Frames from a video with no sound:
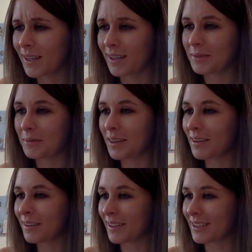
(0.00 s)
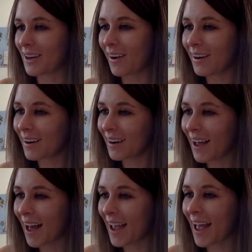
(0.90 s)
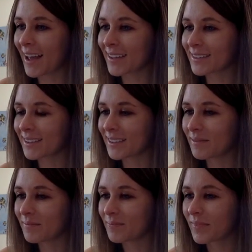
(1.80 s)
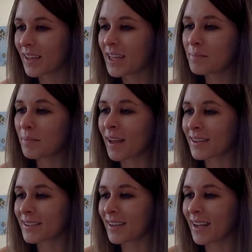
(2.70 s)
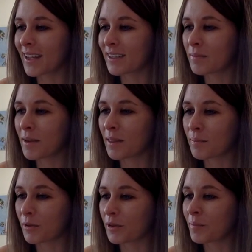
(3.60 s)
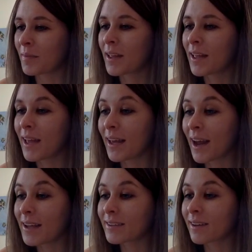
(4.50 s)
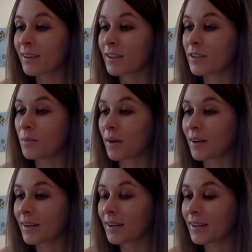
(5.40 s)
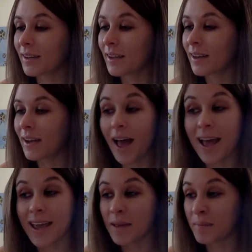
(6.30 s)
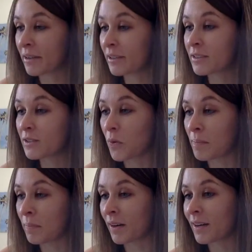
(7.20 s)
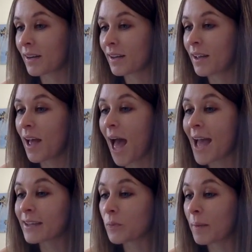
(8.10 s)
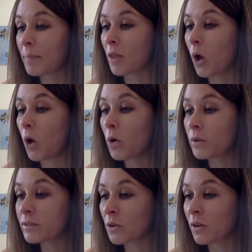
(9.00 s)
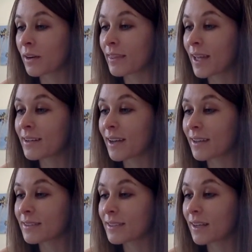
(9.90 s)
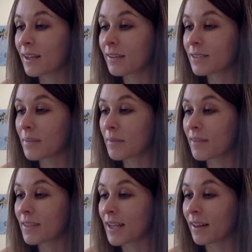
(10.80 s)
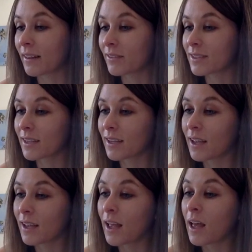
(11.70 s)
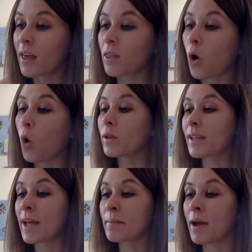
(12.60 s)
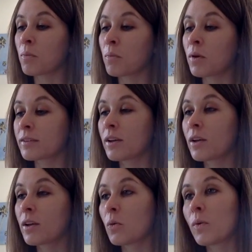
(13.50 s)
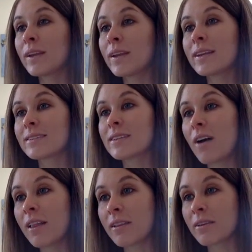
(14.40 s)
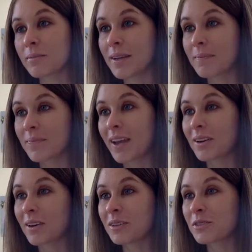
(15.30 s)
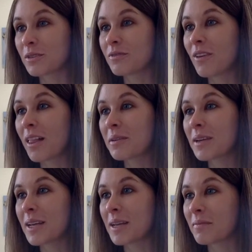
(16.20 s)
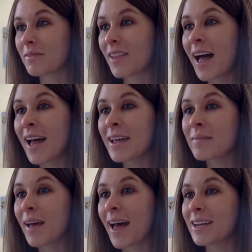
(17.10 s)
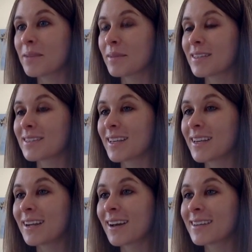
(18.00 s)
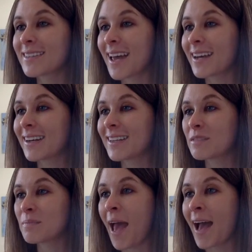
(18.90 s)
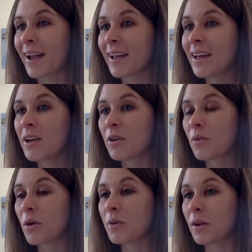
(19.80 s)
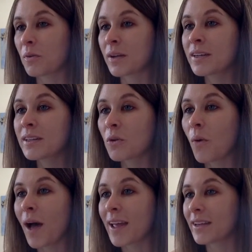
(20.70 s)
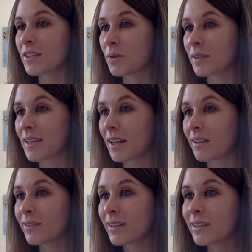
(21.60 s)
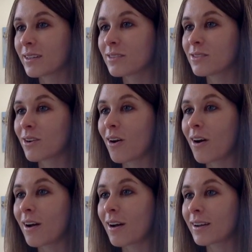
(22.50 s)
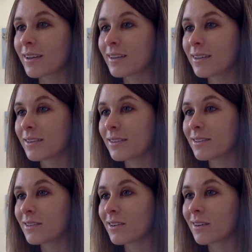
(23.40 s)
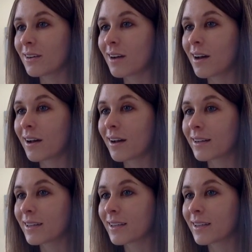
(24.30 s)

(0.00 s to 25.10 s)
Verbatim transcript: With your guitar? I asked. He blushed and handed me the broom, and I started to work. I am a good sweeper. I swept the whole store and then dusted off some of the shelves. The whole time I worked, Winn Dixie followed me, and Gertrude followed him, flying behind him and sitting on his head and his back, croaking real quiet to herself Dog, dog.